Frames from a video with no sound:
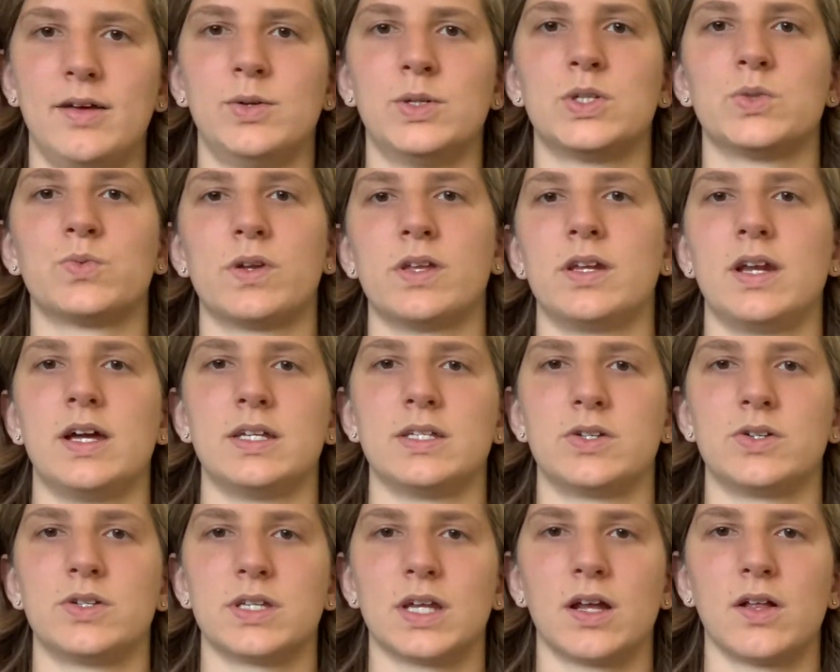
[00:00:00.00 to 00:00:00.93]
it was really nice.
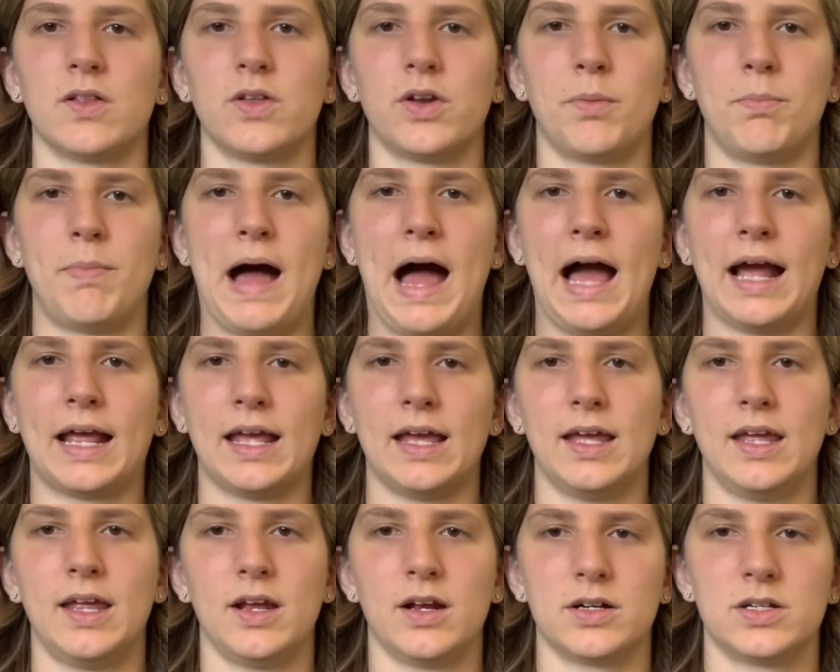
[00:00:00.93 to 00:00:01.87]
There's like a little
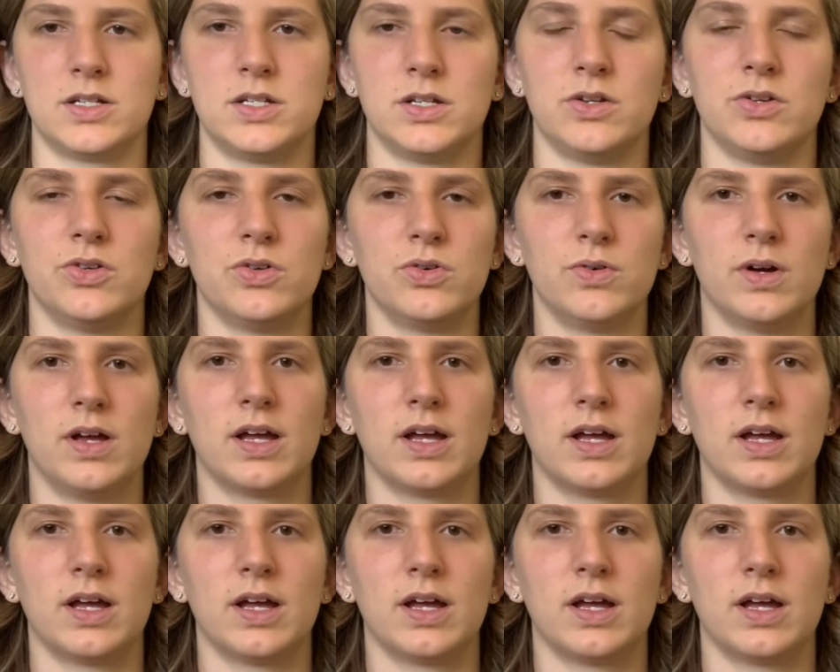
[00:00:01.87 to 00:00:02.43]
pocket here too.